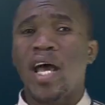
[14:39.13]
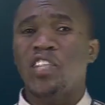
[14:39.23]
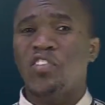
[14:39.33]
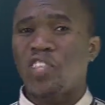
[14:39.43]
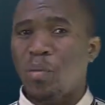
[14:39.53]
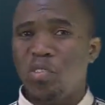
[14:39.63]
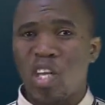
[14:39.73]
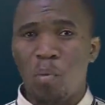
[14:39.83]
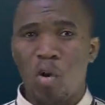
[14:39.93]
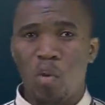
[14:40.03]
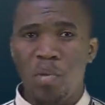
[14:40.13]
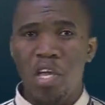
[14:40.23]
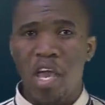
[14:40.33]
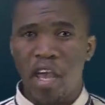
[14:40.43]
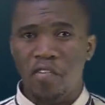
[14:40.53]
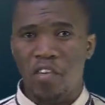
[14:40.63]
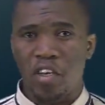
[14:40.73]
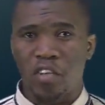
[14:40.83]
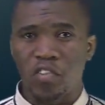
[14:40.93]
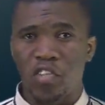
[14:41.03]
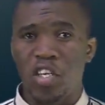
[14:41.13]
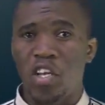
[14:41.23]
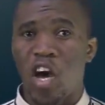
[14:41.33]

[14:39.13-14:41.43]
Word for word: acceptable behaviors in